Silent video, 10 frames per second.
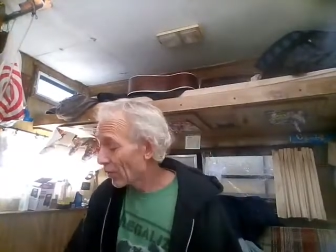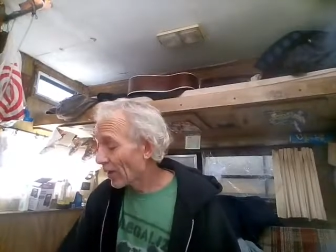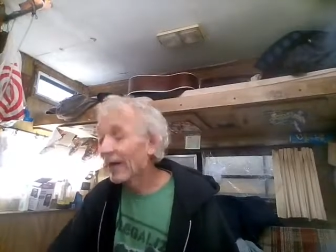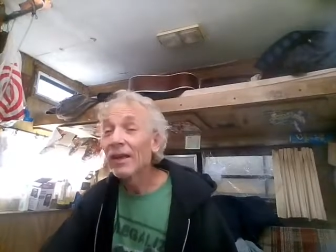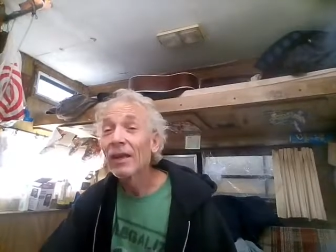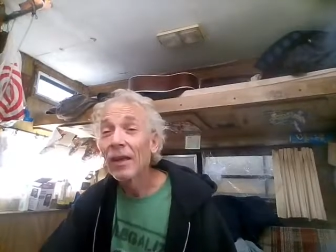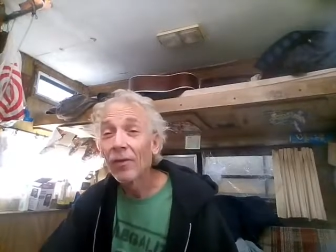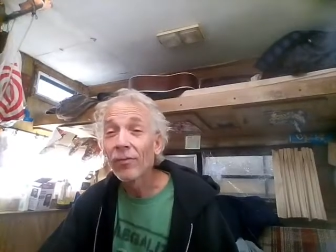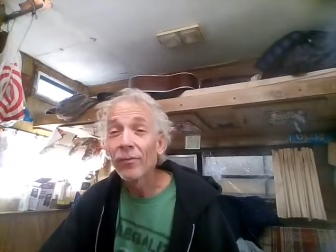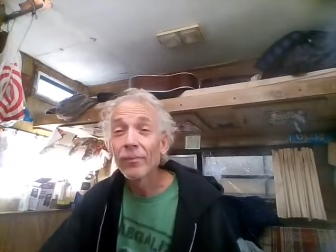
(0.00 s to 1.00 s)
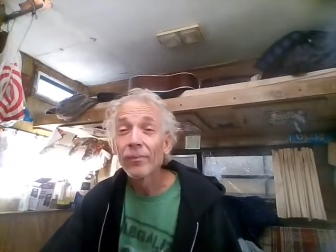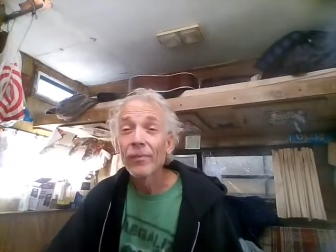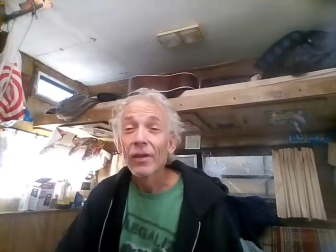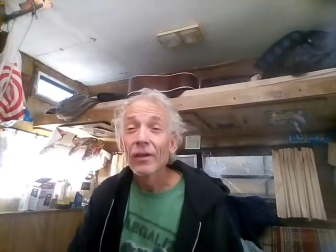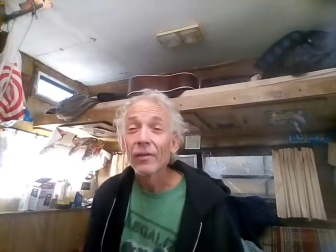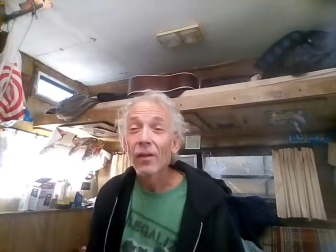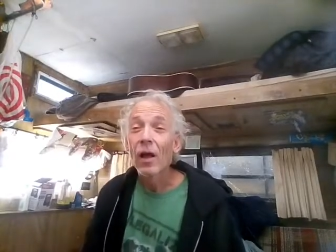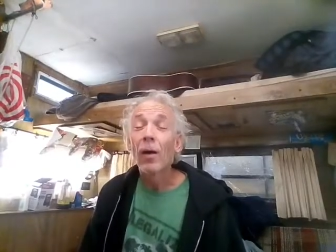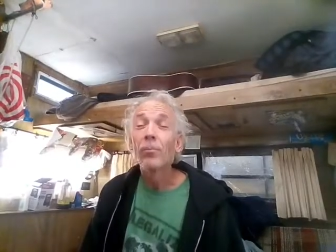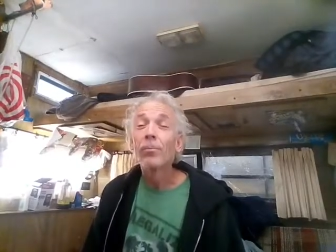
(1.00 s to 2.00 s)
when I get enough,
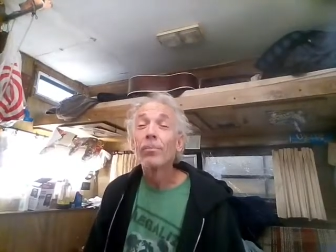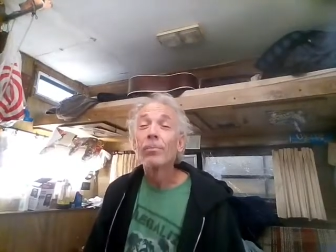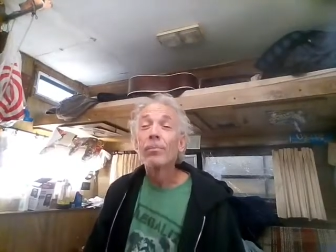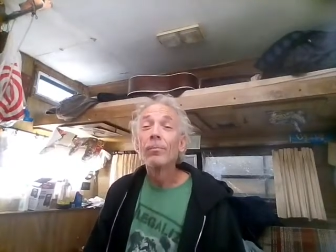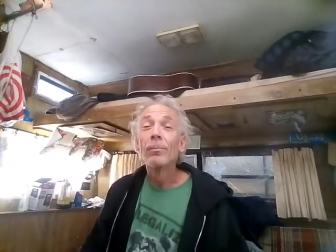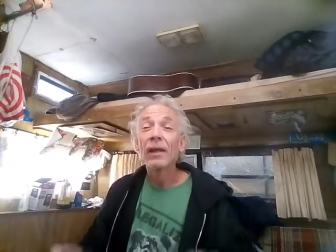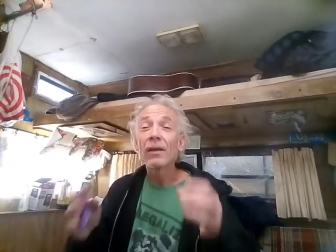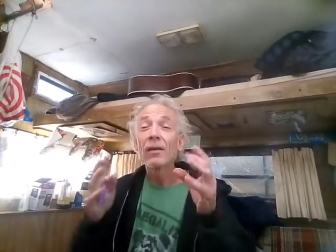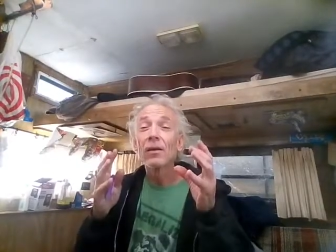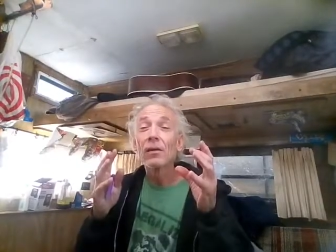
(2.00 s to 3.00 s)
I'll make